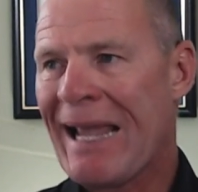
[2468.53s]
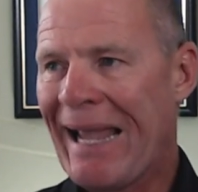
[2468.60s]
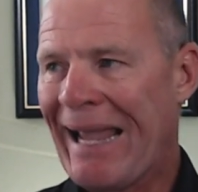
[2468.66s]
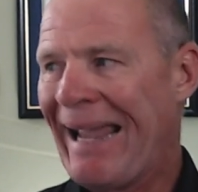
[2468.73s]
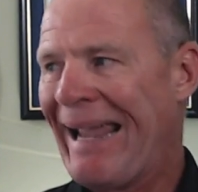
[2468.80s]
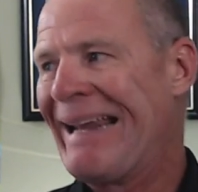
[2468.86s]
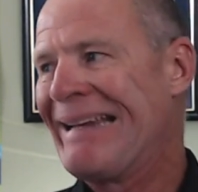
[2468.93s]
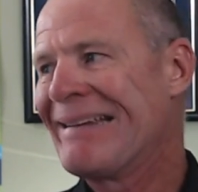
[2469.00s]

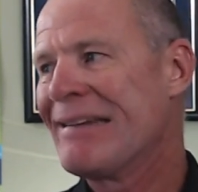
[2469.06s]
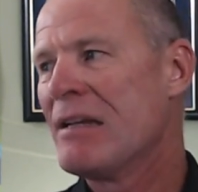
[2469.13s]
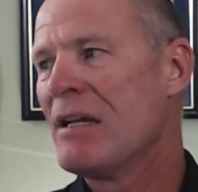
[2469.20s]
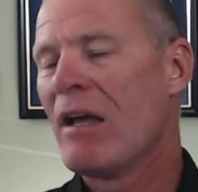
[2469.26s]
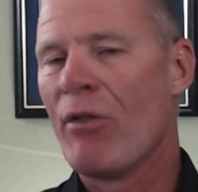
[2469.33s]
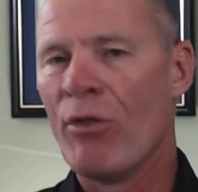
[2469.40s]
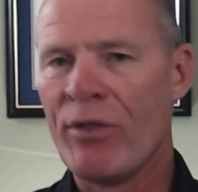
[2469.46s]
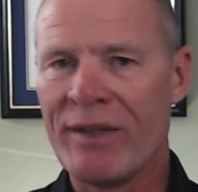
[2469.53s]
And
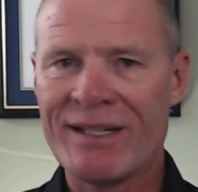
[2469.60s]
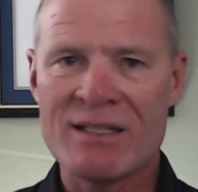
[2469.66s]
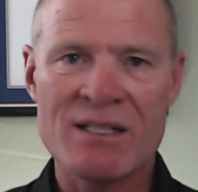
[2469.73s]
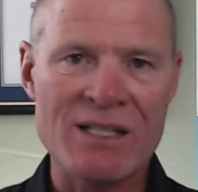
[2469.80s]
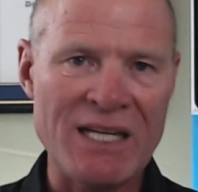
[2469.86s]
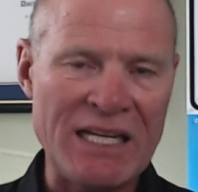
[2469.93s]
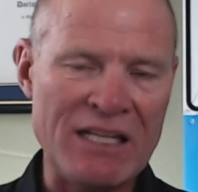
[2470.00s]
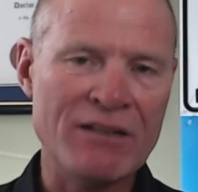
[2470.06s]

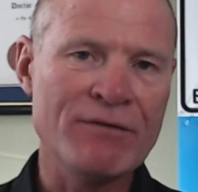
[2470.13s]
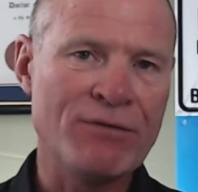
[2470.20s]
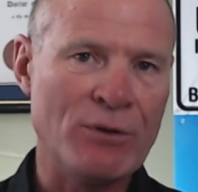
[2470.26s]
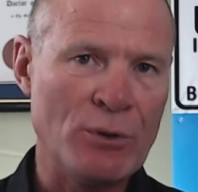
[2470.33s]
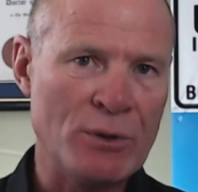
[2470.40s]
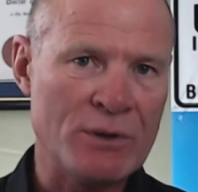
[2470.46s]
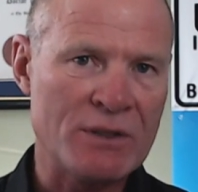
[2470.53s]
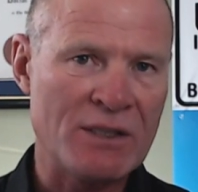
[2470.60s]
this
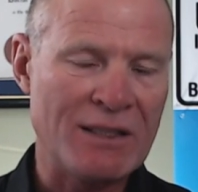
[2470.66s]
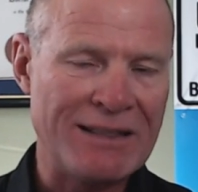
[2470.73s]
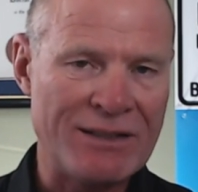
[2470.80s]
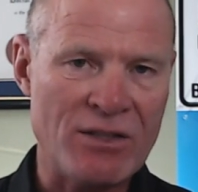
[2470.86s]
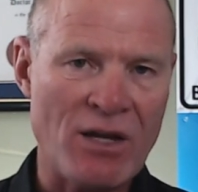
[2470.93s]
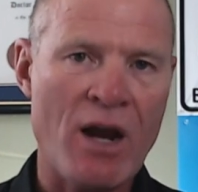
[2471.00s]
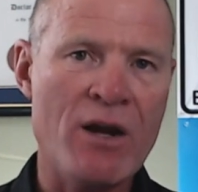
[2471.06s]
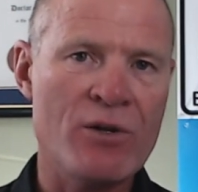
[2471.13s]
influenced an
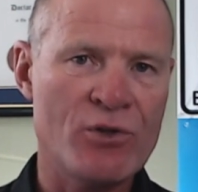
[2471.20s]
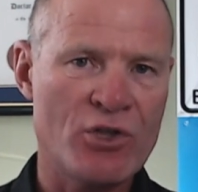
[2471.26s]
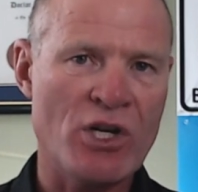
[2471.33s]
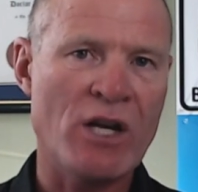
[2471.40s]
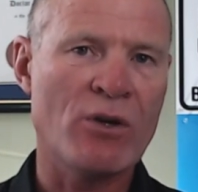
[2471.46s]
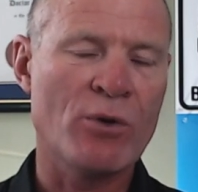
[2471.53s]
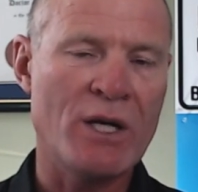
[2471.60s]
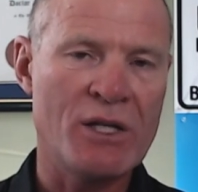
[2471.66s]
entire
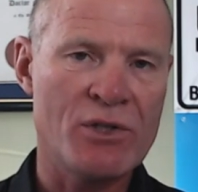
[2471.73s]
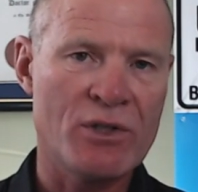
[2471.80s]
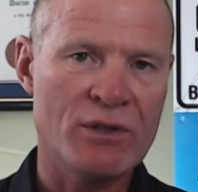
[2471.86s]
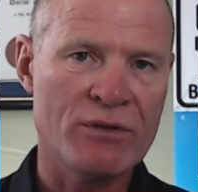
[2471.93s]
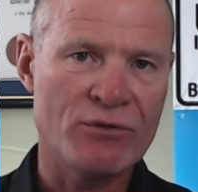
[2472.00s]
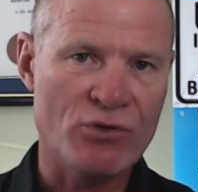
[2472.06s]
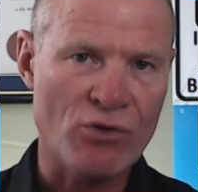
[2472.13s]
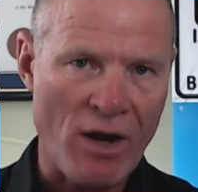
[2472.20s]
generation
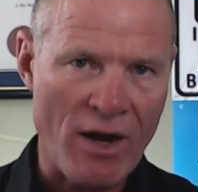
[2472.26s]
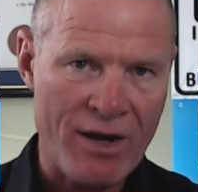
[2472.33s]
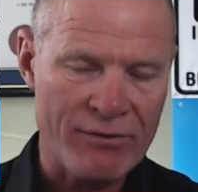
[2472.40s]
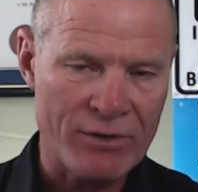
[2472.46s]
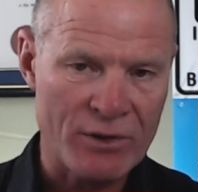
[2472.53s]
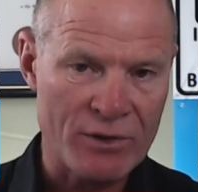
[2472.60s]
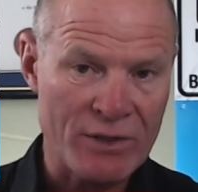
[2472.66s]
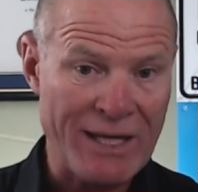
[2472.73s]
of
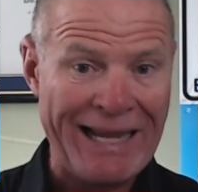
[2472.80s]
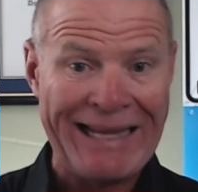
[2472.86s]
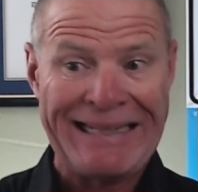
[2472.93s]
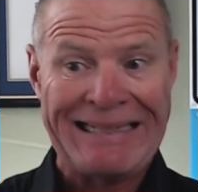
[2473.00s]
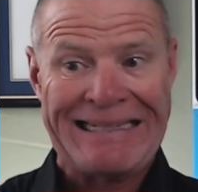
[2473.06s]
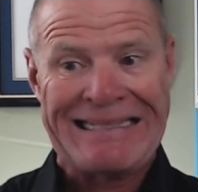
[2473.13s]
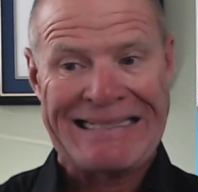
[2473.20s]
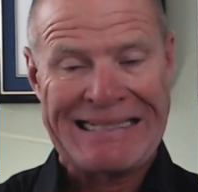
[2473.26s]
drivers and
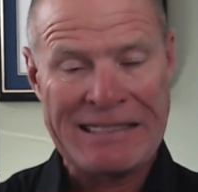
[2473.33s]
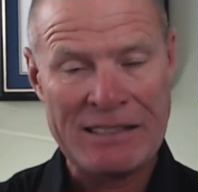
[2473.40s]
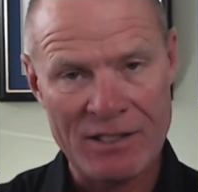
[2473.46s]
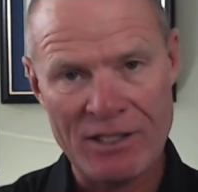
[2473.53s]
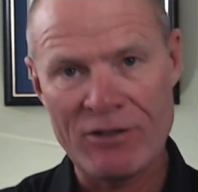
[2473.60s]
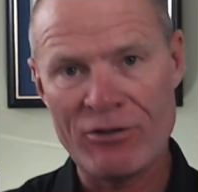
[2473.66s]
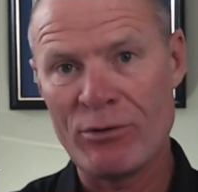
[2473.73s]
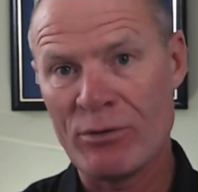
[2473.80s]
is
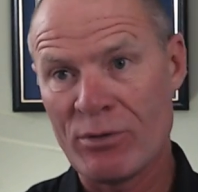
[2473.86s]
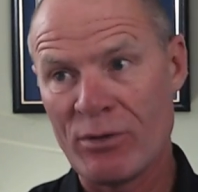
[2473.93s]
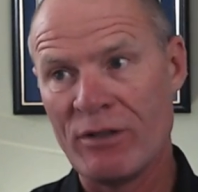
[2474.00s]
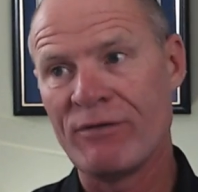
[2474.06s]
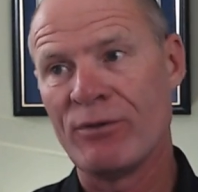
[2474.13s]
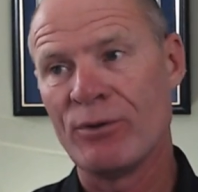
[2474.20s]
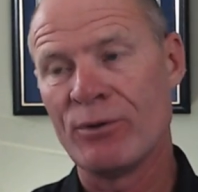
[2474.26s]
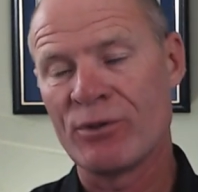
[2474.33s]
continuing to
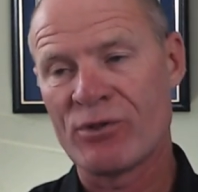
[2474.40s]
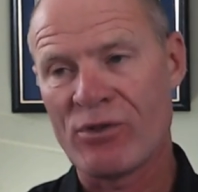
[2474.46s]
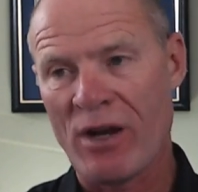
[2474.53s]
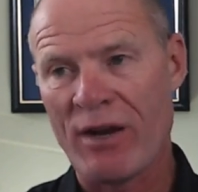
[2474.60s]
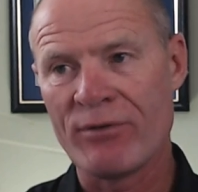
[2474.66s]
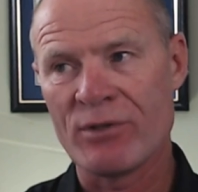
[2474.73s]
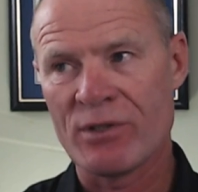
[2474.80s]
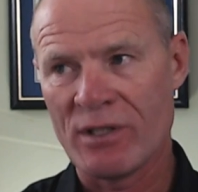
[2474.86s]
influence
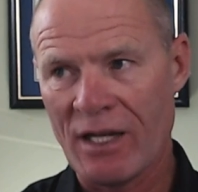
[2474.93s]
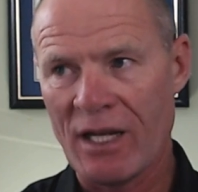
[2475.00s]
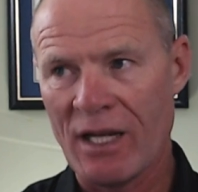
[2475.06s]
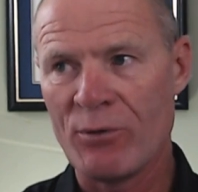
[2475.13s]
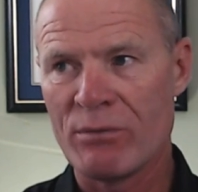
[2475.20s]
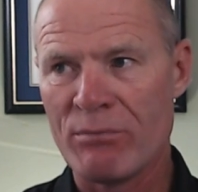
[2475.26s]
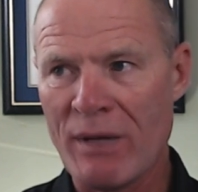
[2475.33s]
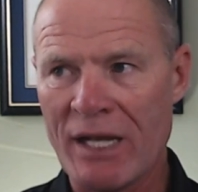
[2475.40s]
drivers today
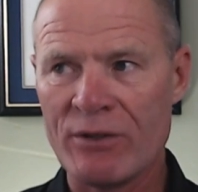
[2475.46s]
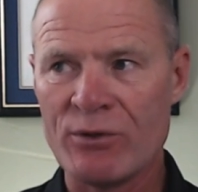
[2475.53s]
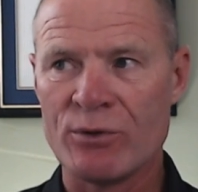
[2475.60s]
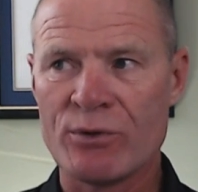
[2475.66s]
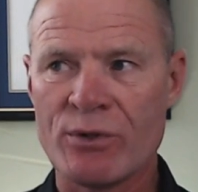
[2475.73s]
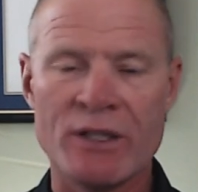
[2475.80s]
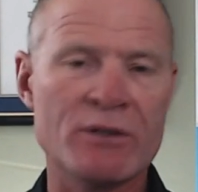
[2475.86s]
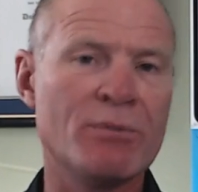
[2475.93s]
with manual
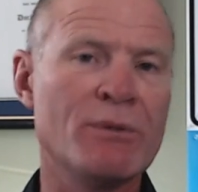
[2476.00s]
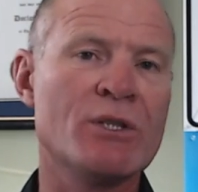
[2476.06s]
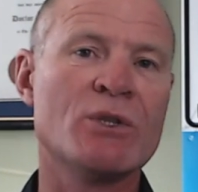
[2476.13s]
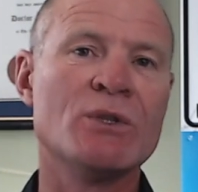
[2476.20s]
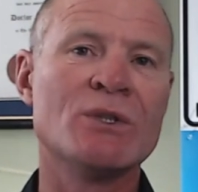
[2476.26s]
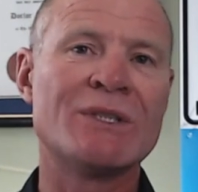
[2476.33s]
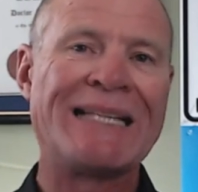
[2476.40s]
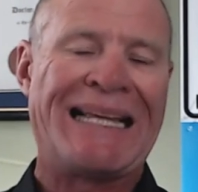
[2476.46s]

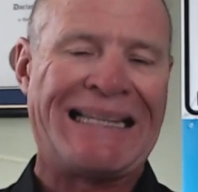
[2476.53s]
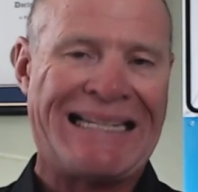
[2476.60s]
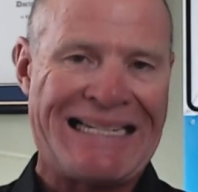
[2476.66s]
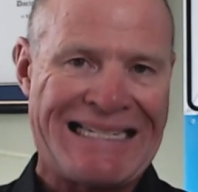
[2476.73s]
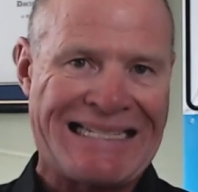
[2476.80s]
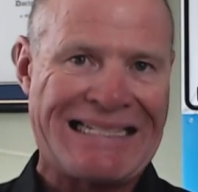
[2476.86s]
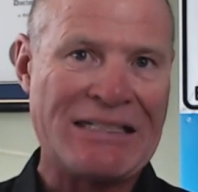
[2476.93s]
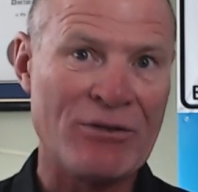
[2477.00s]
transmissions that they
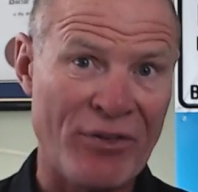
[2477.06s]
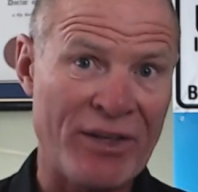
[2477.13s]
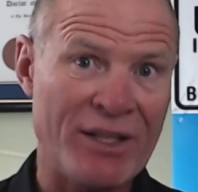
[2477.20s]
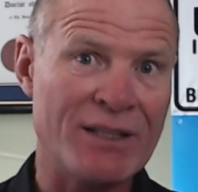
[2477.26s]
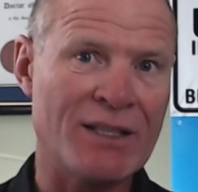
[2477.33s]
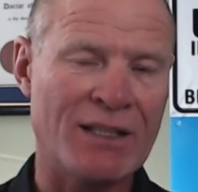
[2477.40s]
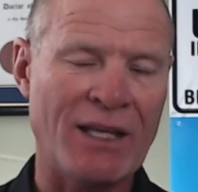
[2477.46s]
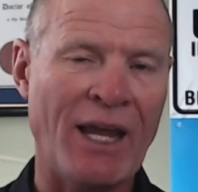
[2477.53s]
still
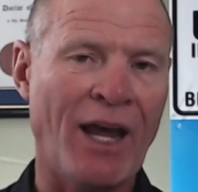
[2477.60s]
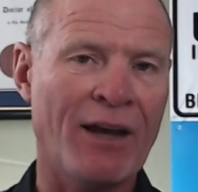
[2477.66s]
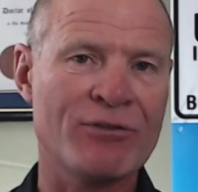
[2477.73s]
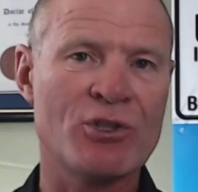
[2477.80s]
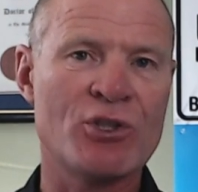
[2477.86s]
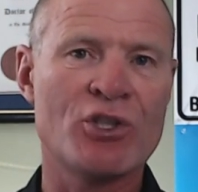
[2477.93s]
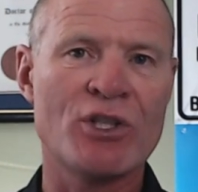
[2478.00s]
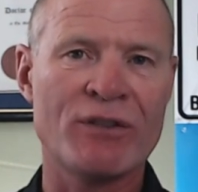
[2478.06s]
think that they have
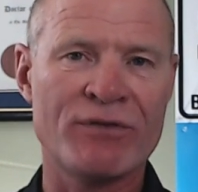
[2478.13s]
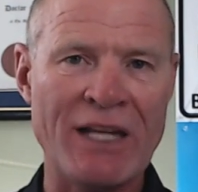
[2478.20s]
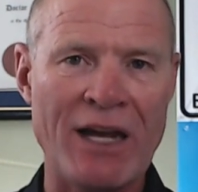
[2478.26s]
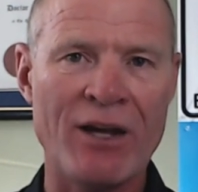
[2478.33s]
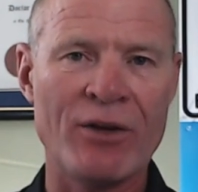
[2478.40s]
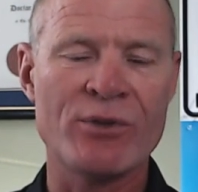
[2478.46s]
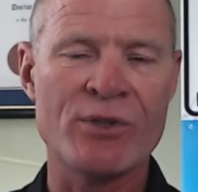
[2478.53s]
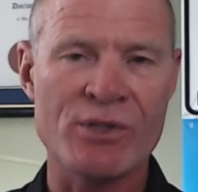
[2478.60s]
to shift
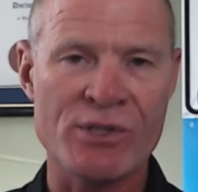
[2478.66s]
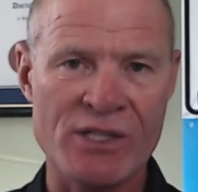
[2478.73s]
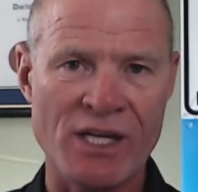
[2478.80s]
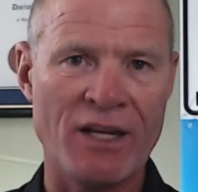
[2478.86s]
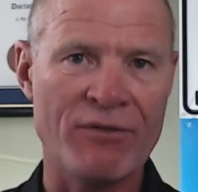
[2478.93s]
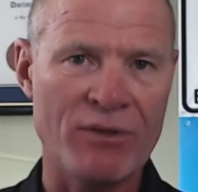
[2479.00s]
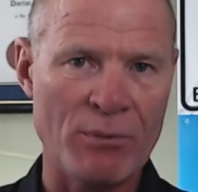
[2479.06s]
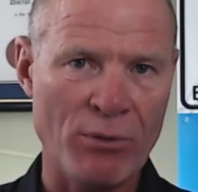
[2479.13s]
down to
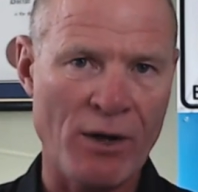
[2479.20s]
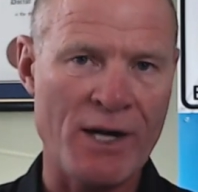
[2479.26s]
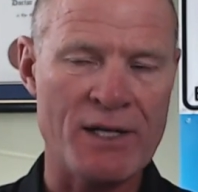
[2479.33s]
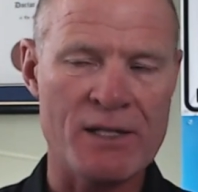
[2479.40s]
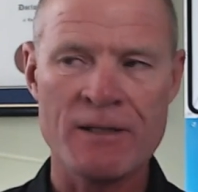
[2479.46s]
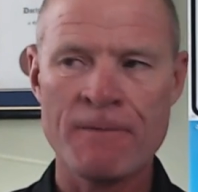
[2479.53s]
save the brakes.